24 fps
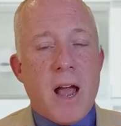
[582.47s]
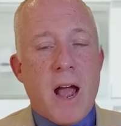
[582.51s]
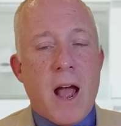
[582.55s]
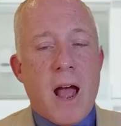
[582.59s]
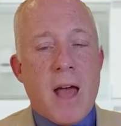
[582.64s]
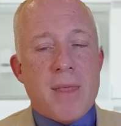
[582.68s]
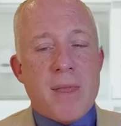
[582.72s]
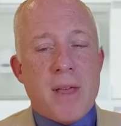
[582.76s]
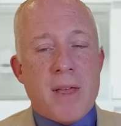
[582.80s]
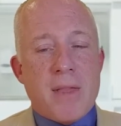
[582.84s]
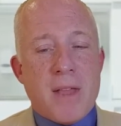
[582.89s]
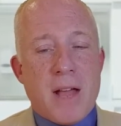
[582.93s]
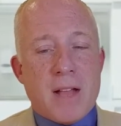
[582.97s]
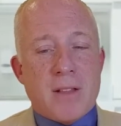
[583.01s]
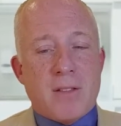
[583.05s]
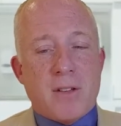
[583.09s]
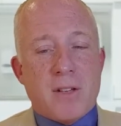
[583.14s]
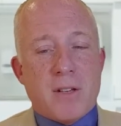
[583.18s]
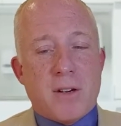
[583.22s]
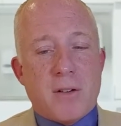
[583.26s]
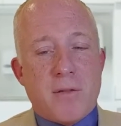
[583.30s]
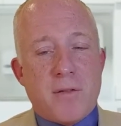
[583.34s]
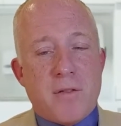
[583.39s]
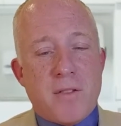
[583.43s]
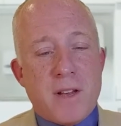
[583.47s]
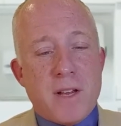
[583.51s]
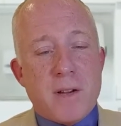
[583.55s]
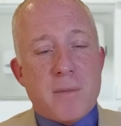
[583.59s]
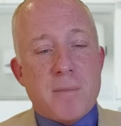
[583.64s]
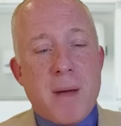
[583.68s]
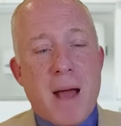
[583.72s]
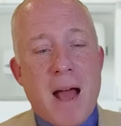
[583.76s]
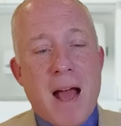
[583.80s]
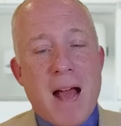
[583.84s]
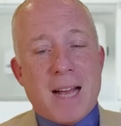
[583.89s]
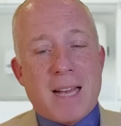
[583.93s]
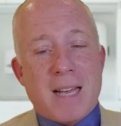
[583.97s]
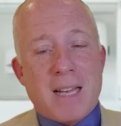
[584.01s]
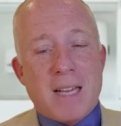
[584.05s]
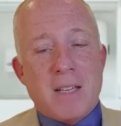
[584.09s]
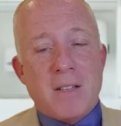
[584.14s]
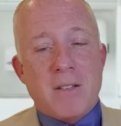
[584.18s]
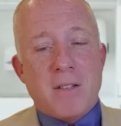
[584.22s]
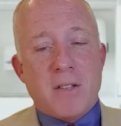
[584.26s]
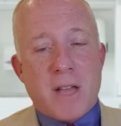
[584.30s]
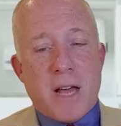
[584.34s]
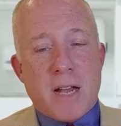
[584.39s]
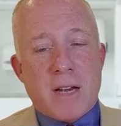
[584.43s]
and then that's going to feed back
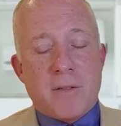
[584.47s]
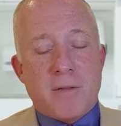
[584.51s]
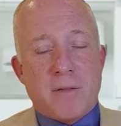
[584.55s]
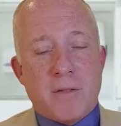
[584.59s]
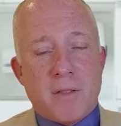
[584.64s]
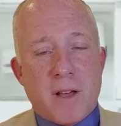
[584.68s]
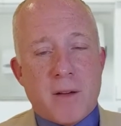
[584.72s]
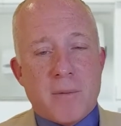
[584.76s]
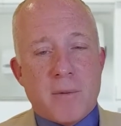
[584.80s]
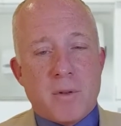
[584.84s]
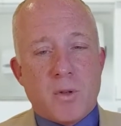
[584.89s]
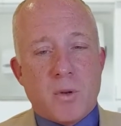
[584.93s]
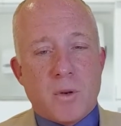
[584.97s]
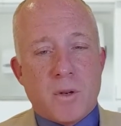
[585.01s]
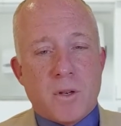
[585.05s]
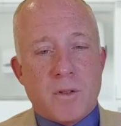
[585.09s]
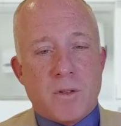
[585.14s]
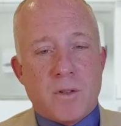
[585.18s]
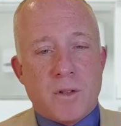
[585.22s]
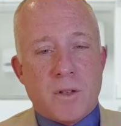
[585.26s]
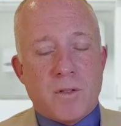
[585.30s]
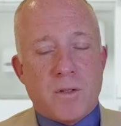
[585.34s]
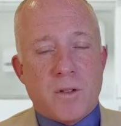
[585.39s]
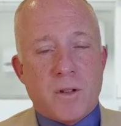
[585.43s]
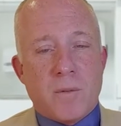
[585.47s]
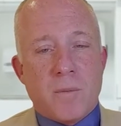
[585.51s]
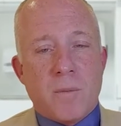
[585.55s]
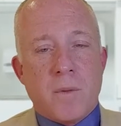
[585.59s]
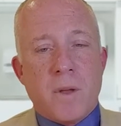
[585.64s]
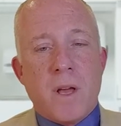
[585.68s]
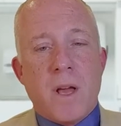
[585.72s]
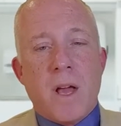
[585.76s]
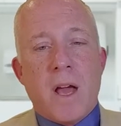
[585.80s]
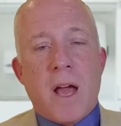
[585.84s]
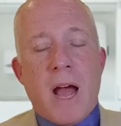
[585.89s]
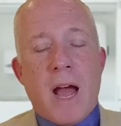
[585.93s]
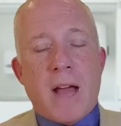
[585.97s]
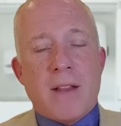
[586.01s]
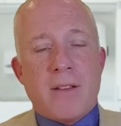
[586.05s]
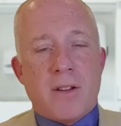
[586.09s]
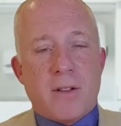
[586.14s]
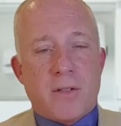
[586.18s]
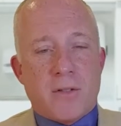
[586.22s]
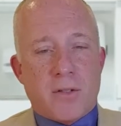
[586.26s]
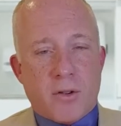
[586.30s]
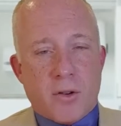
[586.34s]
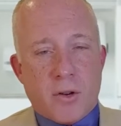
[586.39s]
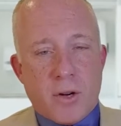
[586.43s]
into that inflammatory system and
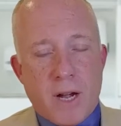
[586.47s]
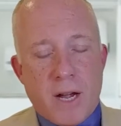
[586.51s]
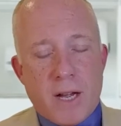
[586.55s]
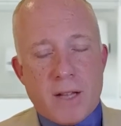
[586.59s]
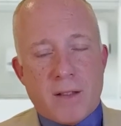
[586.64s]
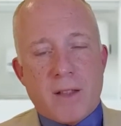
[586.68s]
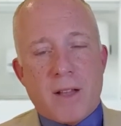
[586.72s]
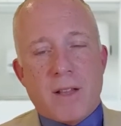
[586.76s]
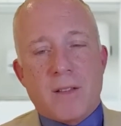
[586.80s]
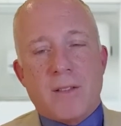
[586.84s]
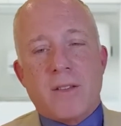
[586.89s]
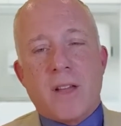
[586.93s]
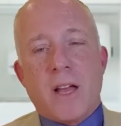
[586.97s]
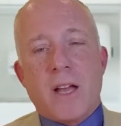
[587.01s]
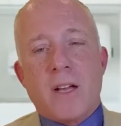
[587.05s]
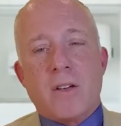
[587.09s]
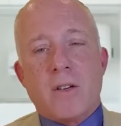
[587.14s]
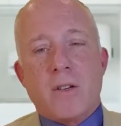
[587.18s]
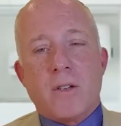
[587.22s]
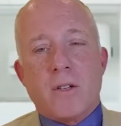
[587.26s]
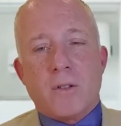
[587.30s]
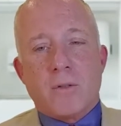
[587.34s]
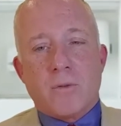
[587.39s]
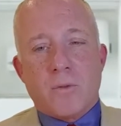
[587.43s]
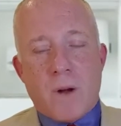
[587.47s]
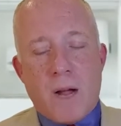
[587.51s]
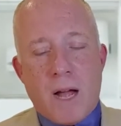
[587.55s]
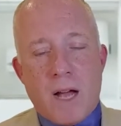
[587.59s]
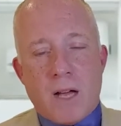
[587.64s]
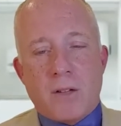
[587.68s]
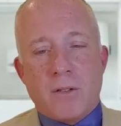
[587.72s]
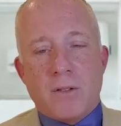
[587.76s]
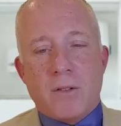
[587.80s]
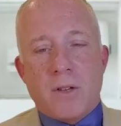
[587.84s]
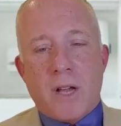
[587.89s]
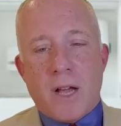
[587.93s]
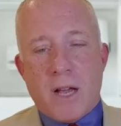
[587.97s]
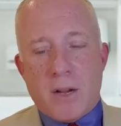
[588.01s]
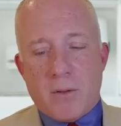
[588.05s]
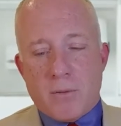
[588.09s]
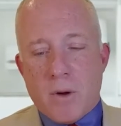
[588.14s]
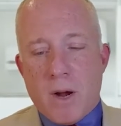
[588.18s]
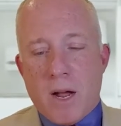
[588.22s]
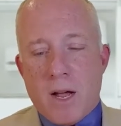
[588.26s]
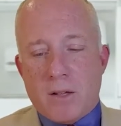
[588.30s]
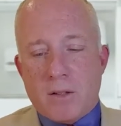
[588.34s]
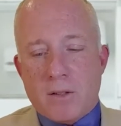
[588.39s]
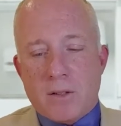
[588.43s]
just create that cycle round and
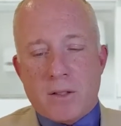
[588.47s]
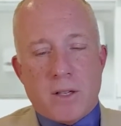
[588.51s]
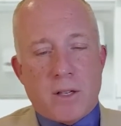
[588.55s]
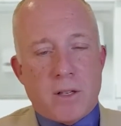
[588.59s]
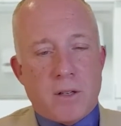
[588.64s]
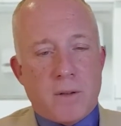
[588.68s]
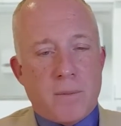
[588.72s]
round.